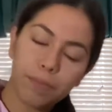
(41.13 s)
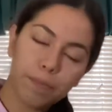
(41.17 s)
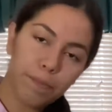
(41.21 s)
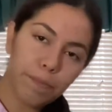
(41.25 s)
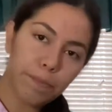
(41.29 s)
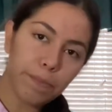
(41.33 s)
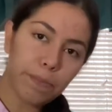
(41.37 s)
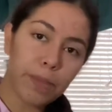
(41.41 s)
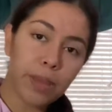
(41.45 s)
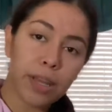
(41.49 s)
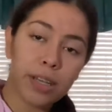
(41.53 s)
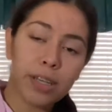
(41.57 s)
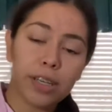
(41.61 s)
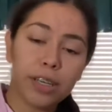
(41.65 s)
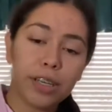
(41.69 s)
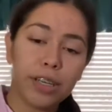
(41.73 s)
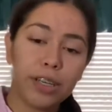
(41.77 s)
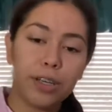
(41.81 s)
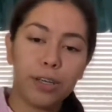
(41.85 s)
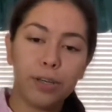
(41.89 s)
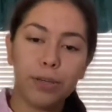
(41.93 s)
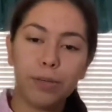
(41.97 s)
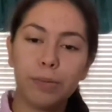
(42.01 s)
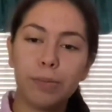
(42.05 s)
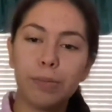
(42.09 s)
into
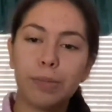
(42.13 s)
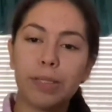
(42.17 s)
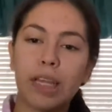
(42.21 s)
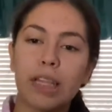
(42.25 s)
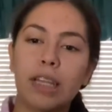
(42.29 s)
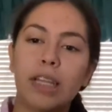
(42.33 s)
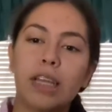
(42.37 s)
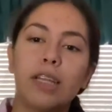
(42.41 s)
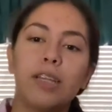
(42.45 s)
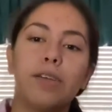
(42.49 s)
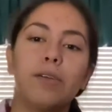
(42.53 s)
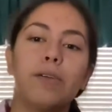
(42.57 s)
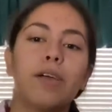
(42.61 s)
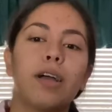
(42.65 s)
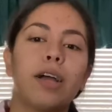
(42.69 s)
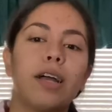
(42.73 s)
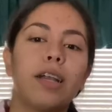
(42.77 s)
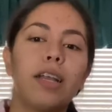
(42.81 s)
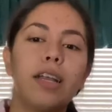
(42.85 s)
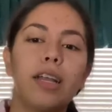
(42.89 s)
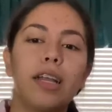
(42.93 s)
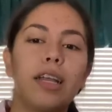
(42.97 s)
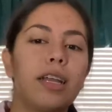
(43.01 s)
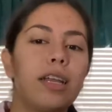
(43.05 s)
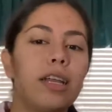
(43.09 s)
cubes and then you cut
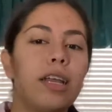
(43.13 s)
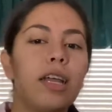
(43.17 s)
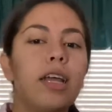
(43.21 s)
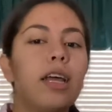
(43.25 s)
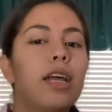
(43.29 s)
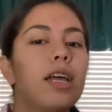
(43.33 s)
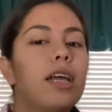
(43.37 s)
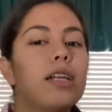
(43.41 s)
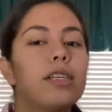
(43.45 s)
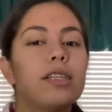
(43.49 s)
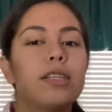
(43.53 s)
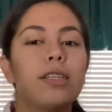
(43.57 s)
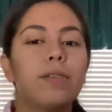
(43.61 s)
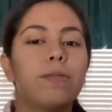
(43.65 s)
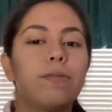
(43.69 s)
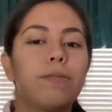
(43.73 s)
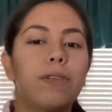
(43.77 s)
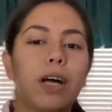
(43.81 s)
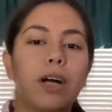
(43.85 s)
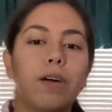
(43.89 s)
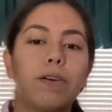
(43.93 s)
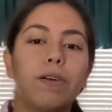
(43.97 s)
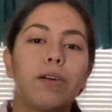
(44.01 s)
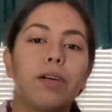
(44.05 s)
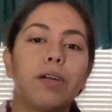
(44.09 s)
it in to the
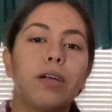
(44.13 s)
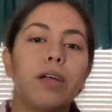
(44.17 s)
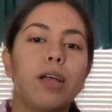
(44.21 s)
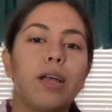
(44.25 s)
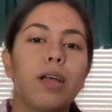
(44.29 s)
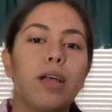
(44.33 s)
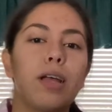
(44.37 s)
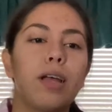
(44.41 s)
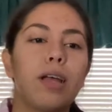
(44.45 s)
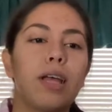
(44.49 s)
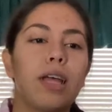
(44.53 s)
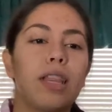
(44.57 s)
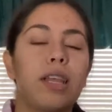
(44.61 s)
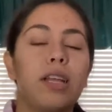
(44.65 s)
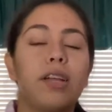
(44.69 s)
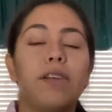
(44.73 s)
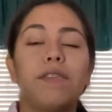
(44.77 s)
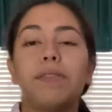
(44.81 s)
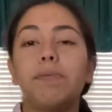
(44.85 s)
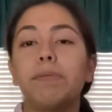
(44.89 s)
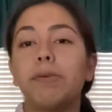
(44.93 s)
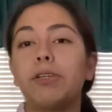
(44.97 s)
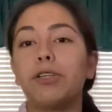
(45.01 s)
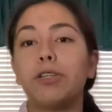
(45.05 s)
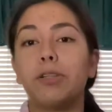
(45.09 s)
flour, and then you have
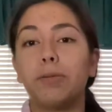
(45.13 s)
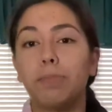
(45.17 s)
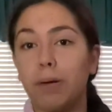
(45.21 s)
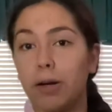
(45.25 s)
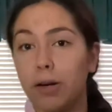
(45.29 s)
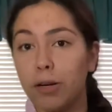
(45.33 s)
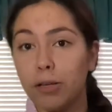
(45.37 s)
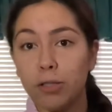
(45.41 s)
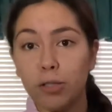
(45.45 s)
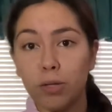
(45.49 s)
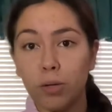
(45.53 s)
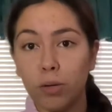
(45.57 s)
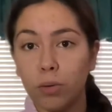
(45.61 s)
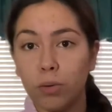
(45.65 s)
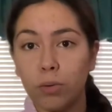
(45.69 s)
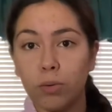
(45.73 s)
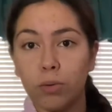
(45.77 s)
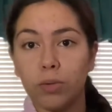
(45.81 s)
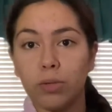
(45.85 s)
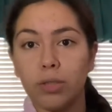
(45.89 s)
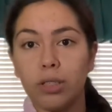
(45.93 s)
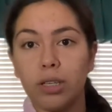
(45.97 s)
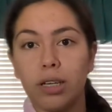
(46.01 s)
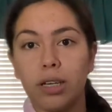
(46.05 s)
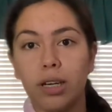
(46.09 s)
to make sure the butter is
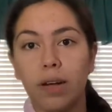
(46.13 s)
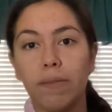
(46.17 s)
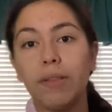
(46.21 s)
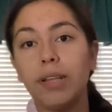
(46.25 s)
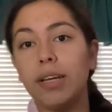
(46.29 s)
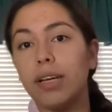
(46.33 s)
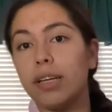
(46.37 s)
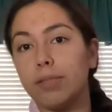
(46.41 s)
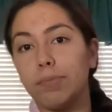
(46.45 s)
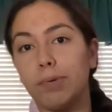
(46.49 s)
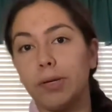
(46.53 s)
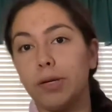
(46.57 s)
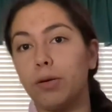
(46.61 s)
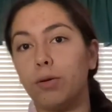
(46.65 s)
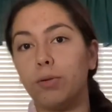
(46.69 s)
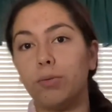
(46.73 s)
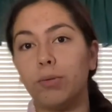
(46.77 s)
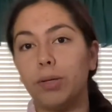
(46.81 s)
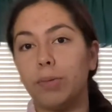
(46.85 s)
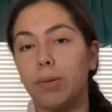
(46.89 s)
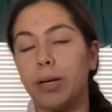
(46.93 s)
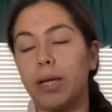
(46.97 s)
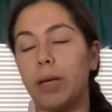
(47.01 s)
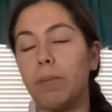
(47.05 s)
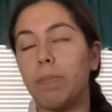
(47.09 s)
cold. Everything has to be cold when
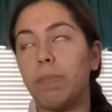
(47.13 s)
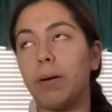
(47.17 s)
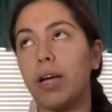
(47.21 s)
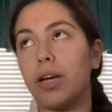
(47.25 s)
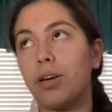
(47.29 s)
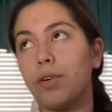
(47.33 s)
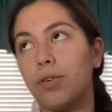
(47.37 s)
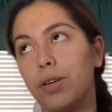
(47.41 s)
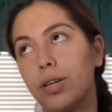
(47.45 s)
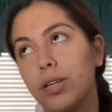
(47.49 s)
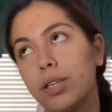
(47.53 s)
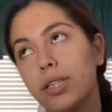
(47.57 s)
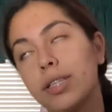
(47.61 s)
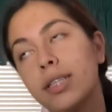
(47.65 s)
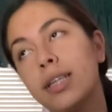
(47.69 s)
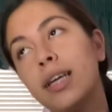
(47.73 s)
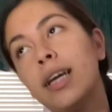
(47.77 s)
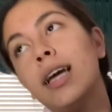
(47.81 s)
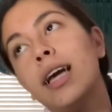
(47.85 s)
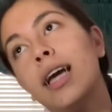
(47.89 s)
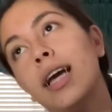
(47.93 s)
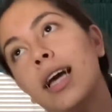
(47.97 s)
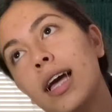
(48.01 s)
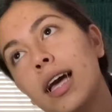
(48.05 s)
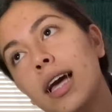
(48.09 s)
you're making pie crust,
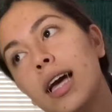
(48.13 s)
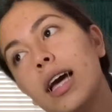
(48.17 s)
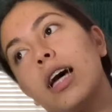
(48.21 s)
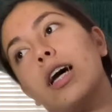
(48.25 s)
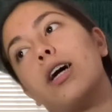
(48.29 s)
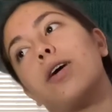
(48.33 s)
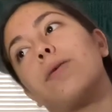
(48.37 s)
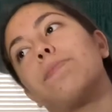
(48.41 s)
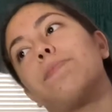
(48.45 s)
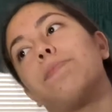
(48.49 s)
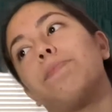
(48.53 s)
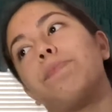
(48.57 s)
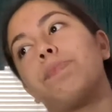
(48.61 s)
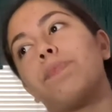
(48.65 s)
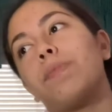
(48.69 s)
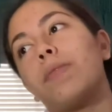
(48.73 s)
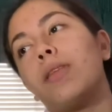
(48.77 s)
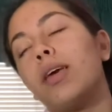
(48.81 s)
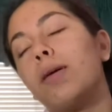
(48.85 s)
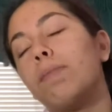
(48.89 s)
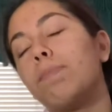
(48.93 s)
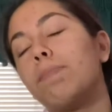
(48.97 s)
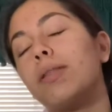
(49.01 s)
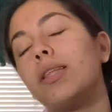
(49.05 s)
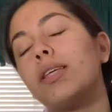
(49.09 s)

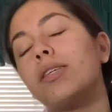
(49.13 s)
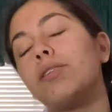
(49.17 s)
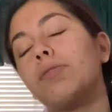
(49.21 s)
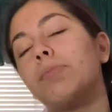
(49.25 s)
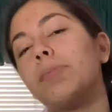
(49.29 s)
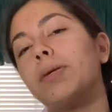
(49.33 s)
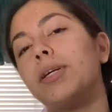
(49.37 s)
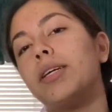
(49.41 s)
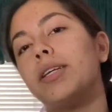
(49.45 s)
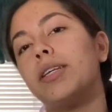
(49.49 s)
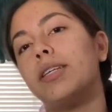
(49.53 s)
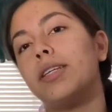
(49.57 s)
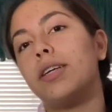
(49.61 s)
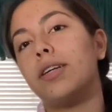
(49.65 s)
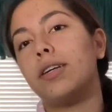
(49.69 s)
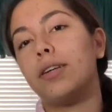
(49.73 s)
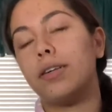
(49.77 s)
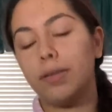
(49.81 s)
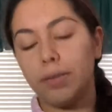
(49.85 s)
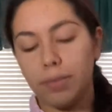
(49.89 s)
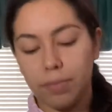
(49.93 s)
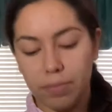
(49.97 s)
but this will be easier.